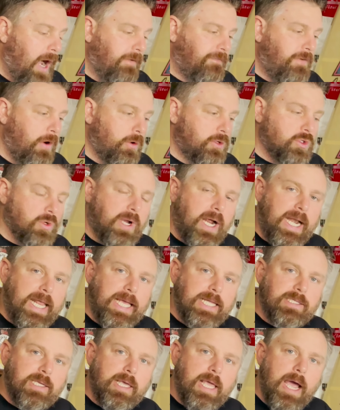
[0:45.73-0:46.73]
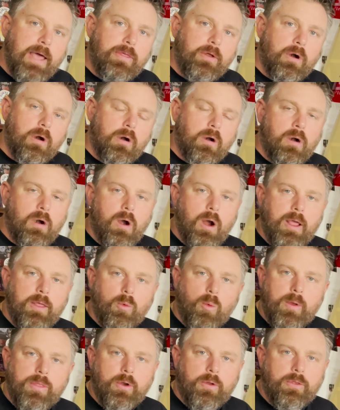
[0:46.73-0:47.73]
folks will kind of get together,
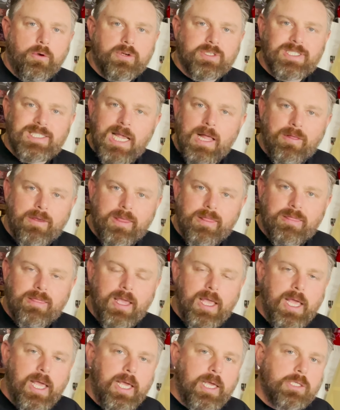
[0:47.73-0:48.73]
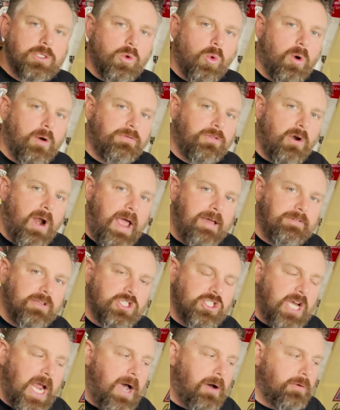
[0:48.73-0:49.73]
whether they're selling things or if they're having
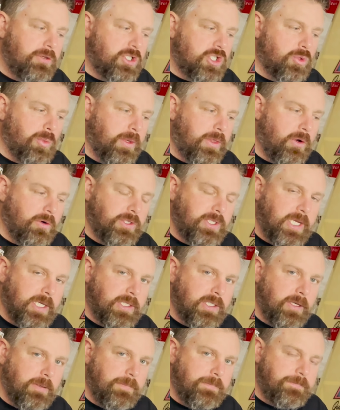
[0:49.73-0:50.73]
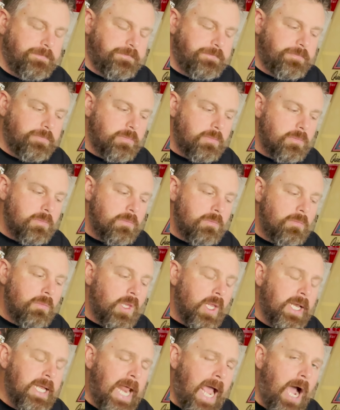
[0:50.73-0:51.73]
challenges with their system.
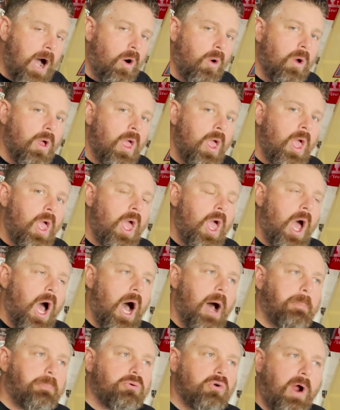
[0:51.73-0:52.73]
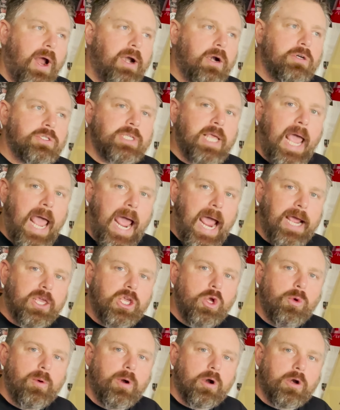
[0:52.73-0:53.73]
Now, prior to
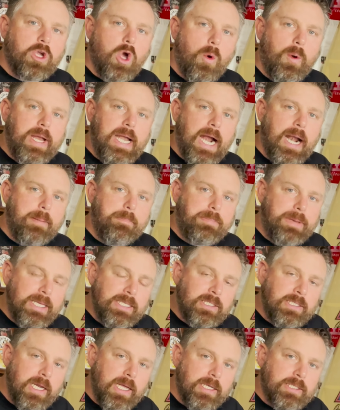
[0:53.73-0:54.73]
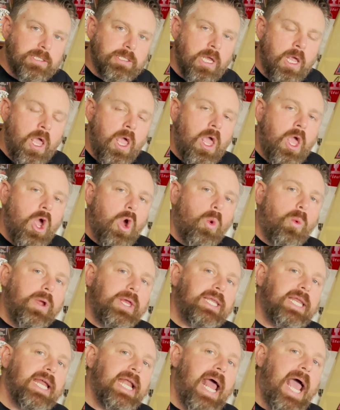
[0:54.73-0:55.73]
AccuAir going out of business, we
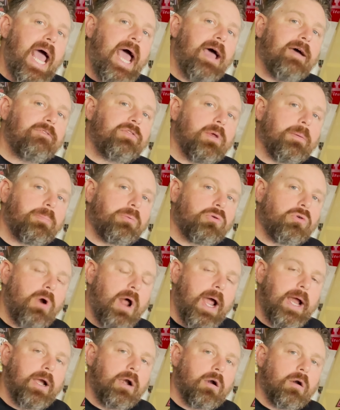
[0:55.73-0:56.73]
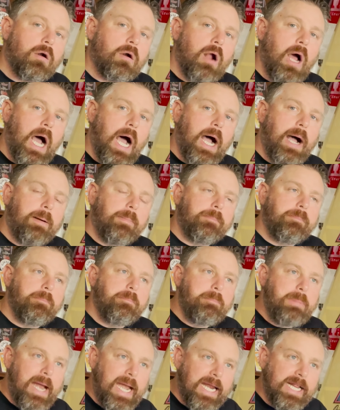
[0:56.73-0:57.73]
did have the prior
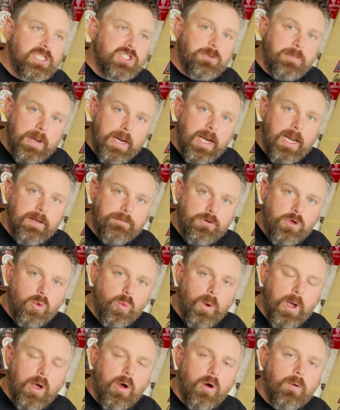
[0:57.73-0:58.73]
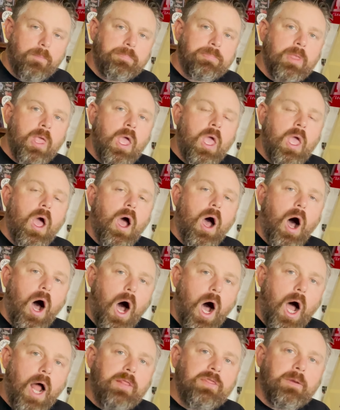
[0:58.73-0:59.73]
management, if you will,
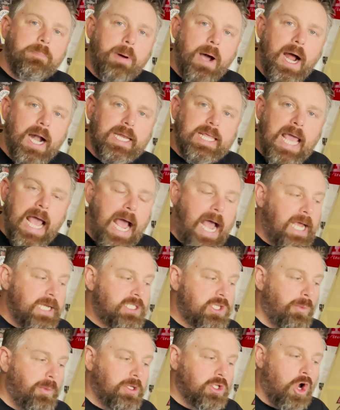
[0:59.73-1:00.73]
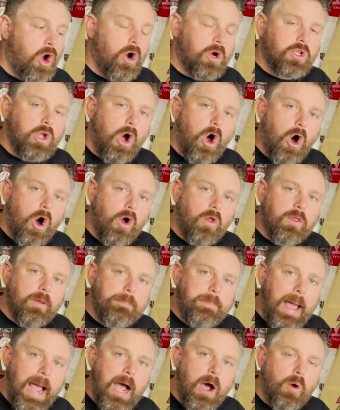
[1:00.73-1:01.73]
on the podcast, and we talked all
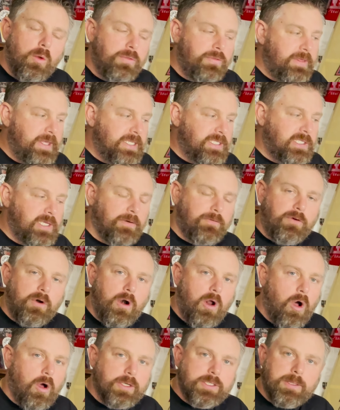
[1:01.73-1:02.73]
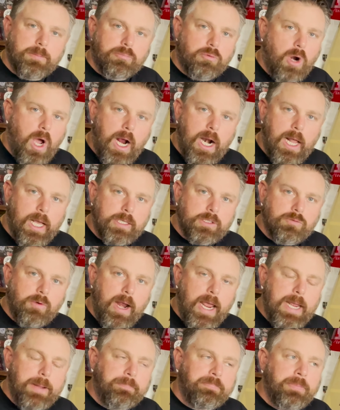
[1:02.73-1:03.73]
about these different awesome products,
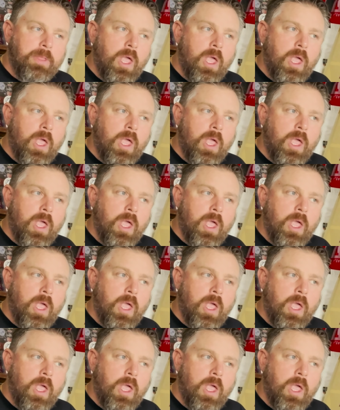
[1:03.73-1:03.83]
right?